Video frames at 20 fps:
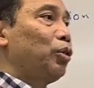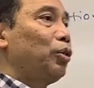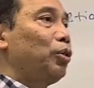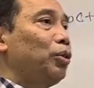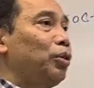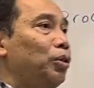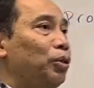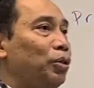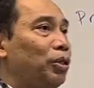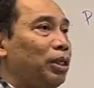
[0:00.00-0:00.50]

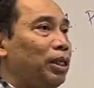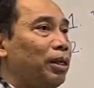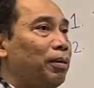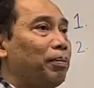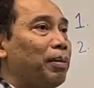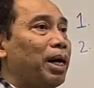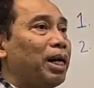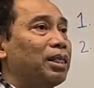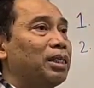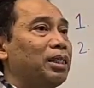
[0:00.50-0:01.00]
to the
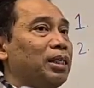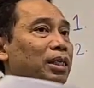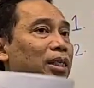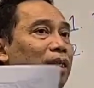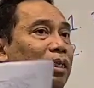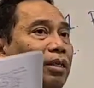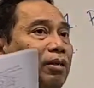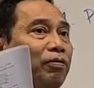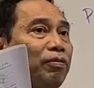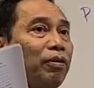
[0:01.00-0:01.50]

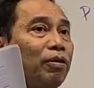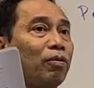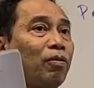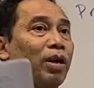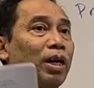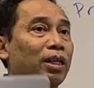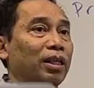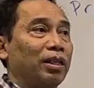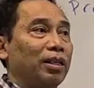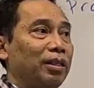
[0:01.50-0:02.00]
muscle for
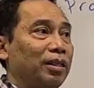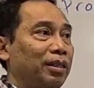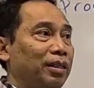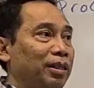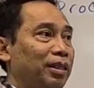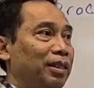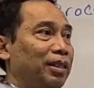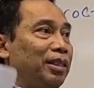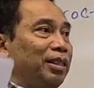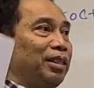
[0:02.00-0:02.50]
what?
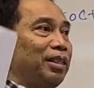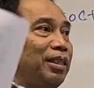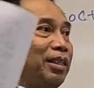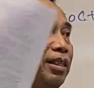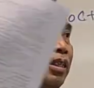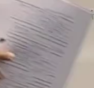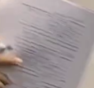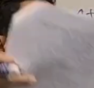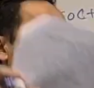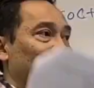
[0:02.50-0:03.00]

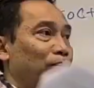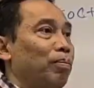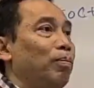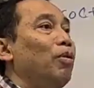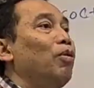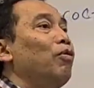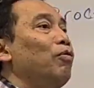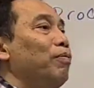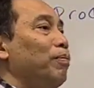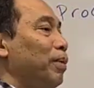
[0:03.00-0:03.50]

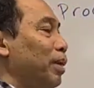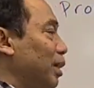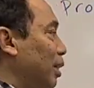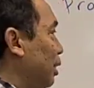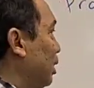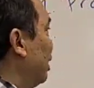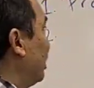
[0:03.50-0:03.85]
Movement.